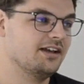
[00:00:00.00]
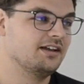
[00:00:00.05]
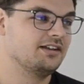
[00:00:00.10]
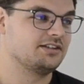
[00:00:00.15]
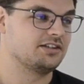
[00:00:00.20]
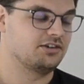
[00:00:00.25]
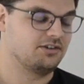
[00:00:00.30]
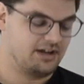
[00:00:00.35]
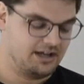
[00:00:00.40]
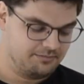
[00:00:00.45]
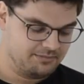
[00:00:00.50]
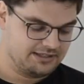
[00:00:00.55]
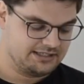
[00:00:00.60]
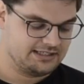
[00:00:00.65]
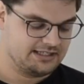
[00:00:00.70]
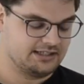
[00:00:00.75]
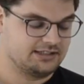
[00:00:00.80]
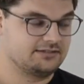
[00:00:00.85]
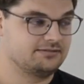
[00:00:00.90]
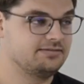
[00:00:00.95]
So I
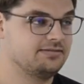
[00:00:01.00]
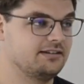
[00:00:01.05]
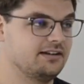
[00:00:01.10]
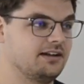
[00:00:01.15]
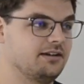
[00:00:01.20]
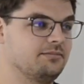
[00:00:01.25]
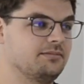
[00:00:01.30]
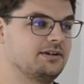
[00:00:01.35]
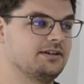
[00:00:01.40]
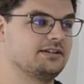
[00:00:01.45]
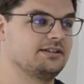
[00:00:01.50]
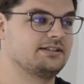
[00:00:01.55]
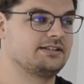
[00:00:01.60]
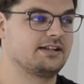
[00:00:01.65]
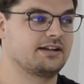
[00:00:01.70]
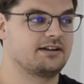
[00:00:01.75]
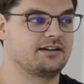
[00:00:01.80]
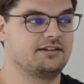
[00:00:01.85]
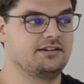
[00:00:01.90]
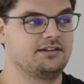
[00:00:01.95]
myself am a
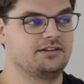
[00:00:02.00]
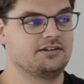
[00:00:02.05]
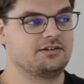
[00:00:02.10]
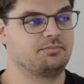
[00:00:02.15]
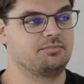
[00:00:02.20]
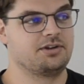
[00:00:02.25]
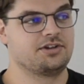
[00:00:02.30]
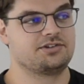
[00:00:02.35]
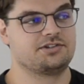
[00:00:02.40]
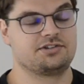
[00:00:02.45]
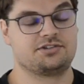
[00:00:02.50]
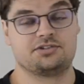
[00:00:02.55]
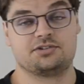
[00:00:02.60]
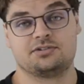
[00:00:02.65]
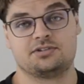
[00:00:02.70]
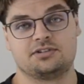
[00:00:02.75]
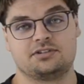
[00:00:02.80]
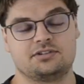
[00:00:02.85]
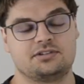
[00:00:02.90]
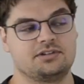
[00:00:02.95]
second year PhD
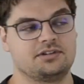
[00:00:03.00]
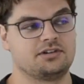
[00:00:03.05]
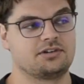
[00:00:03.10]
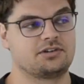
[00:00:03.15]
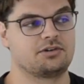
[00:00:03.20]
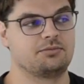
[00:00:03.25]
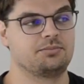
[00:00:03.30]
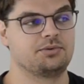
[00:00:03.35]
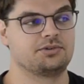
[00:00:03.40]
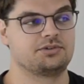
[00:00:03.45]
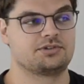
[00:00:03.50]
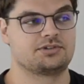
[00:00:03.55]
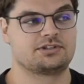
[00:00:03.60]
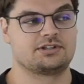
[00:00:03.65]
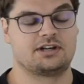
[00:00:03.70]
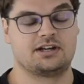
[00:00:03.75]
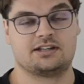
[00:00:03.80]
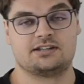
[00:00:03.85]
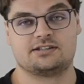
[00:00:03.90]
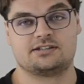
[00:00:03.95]
student in computer
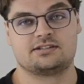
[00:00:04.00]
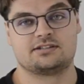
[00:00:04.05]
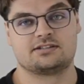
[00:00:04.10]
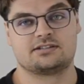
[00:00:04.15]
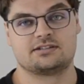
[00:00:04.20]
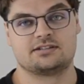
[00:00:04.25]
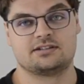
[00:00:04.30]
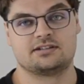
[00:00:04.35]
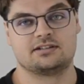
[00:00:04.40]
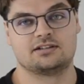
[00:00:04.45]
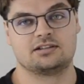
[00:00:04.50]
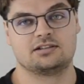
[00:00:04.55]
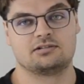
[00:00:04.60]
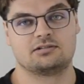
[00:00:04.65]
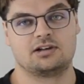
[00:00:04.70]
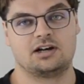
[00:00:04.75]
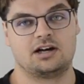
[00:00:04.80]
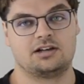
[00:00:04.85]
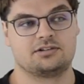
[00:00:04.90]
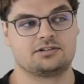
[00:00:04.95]
science in
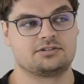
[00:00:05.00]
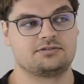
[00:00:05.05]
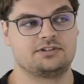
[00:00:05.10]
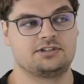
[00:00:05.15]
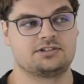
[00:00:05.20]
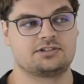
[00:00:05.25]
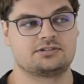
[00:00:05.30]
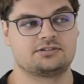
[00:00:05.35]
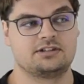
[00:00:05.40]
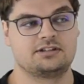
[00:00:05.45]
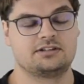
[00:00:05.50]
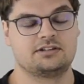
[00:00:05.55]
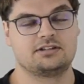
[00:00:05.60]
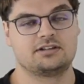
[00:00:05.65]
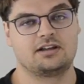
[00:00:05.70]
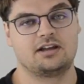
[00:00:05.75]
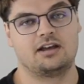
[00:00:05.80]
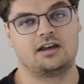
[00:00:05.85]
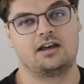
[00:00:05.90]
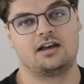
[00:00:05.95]
Lugano, Switzerland,
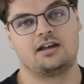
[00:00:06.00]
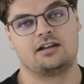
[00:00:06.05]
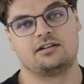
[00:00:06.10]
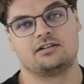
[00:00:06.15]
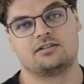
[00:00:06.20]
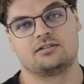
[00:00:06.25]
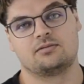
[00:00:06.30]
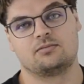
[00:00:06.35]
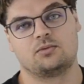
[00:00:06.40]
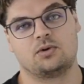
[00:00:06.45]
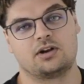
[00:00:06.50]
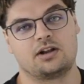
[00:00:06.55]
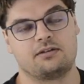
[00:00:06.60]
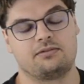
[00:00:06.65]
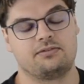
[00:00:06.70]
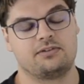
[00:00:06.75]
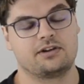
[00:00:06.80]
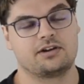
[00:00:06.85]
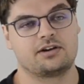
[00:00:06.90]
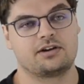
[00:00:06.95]
and what I
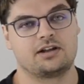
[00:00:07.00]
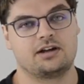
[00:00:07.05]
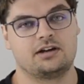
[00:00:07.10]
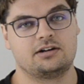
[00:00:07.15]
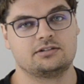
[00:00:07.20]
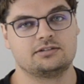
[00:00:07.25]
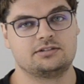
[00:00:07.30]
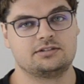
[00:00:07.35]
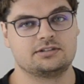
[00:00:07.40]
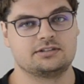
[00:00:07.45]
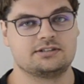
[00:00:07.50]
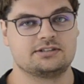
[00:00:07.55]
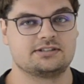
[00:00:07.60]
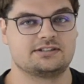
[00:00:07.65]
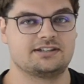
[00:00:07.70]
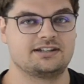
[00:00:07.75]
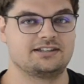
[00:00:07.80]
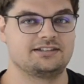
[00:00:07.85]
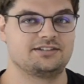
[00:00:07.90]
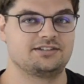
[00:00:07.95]
figured out is
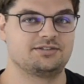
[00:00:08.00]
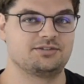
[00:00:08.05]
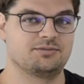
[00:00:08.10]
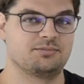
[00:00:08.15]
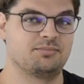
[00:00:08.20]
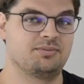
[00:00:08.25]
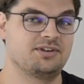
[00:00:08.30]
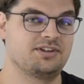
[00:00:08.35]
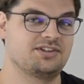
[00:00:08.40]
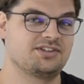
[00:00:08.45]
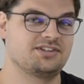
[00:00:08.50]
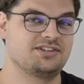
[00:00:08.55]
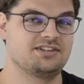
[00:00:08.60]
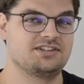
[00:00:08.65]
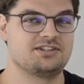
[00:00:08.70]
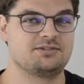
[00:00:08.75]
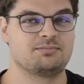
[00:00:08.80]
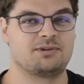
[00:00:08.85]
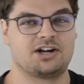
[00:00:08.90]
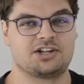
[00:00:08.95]
that PhD
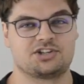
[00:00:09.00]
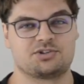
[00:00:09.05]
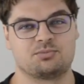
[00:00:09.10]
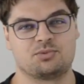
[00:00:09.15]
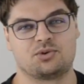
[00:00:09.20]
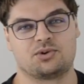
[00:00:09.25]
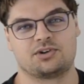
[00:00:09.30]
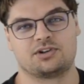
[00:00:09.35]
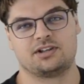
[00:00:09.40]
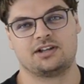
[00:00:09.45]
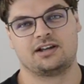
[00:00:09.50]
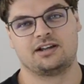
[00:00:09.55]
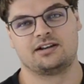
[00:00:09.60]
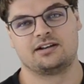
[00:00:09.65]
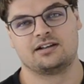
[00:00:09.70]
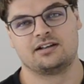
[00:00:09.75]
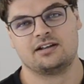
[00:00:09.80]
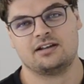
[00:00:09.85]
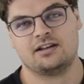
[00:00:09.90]
is much more than